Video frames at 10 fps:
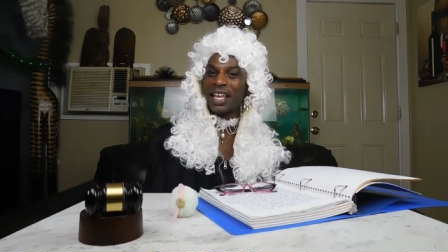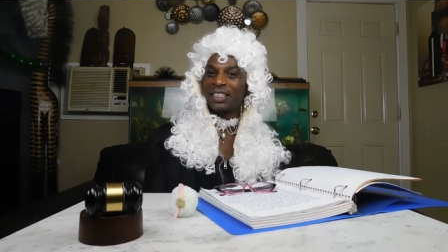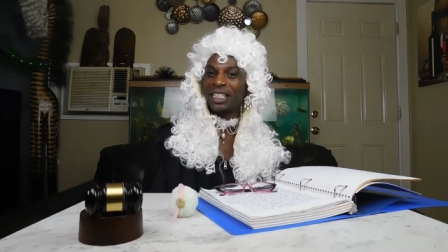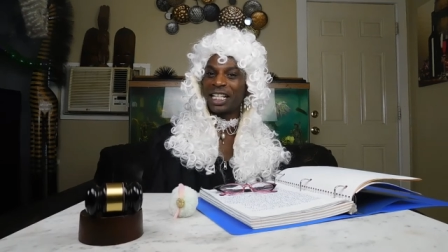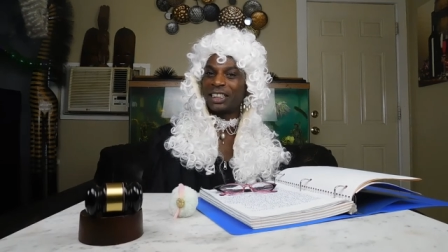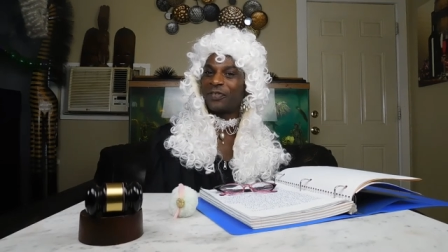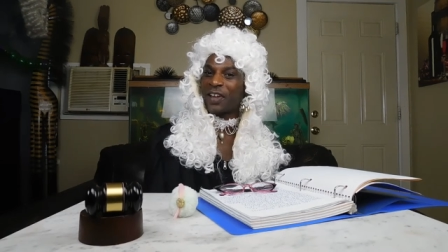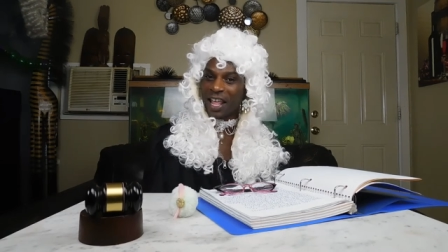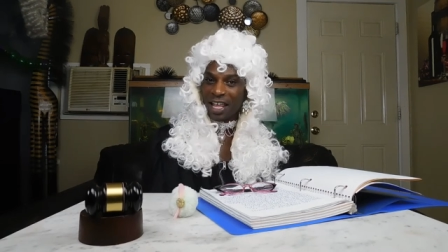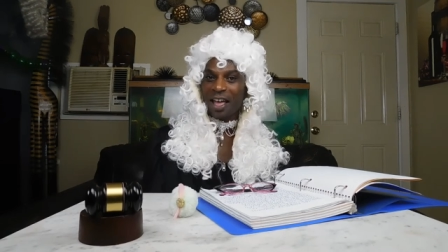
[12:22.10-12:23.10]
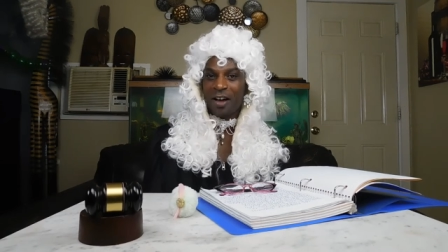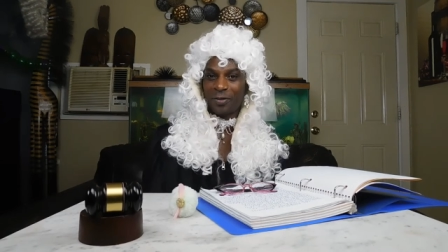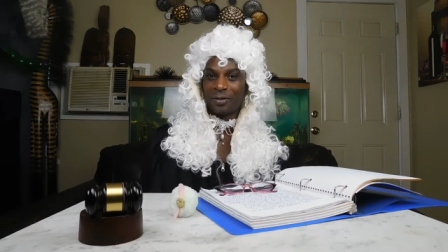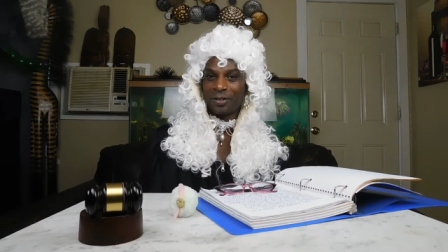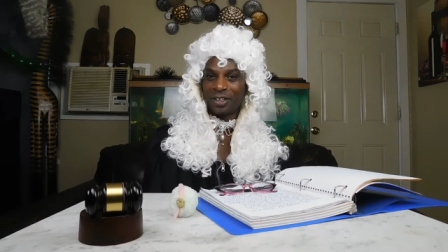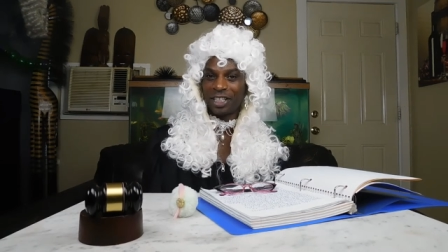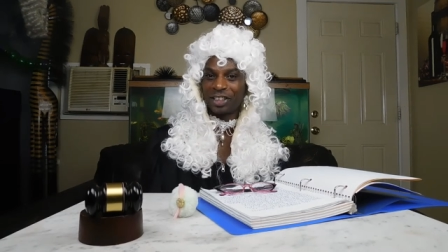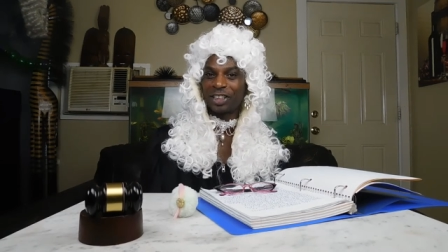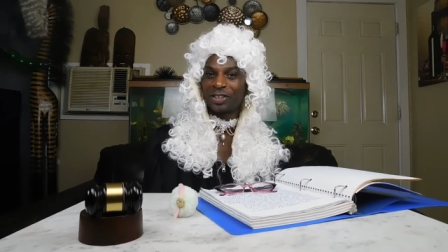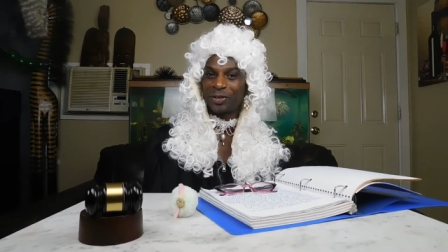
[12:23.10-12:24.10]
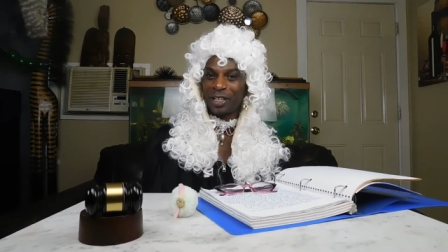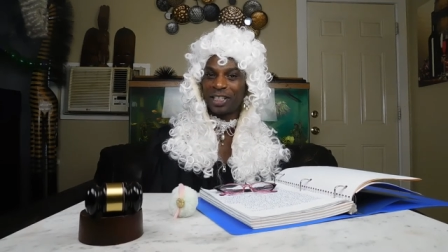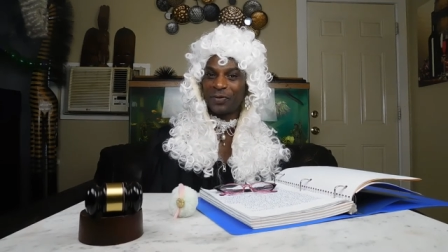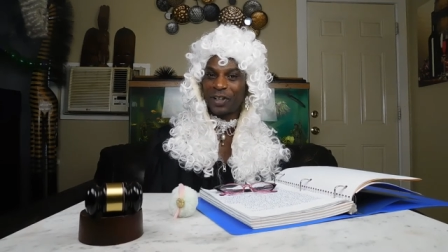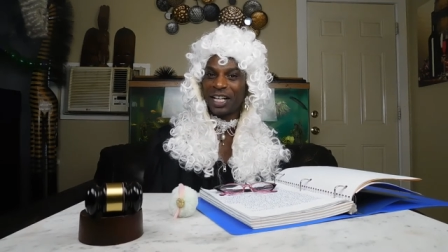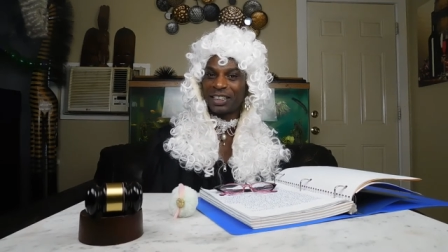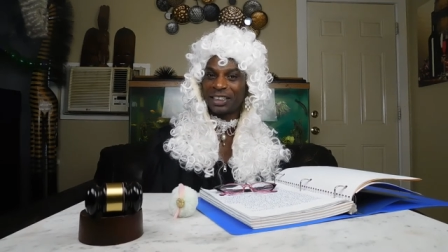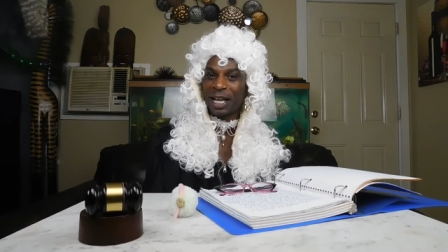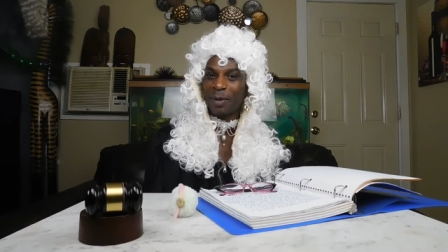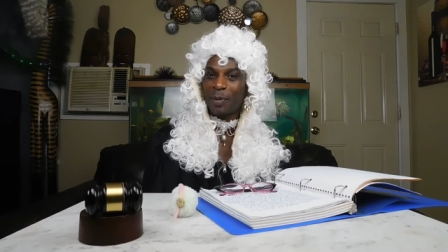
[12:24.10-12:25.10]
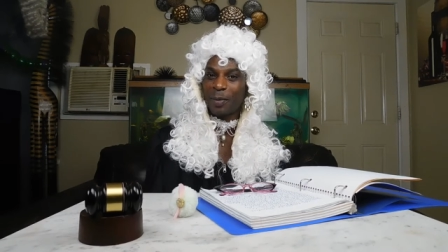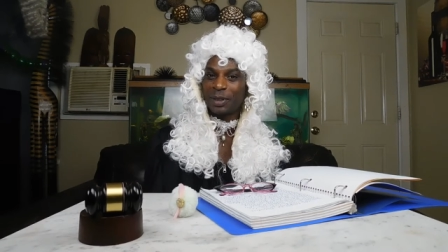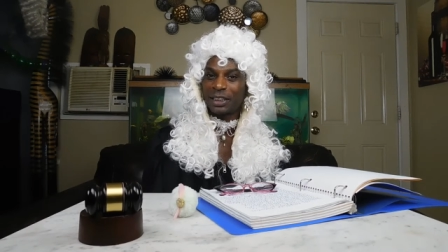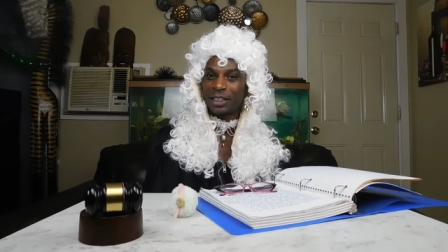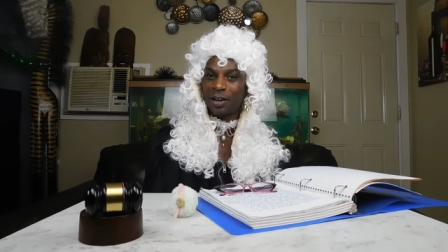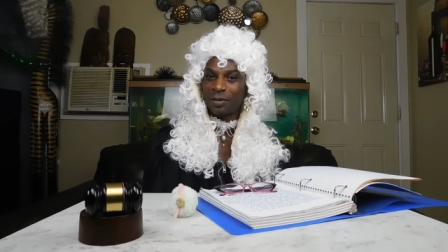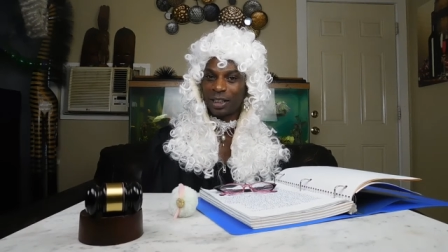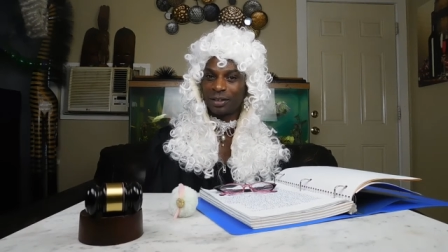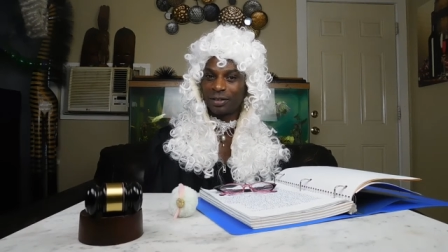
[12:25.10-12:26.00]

Into to this video. This is strictly for entertainment purposes only.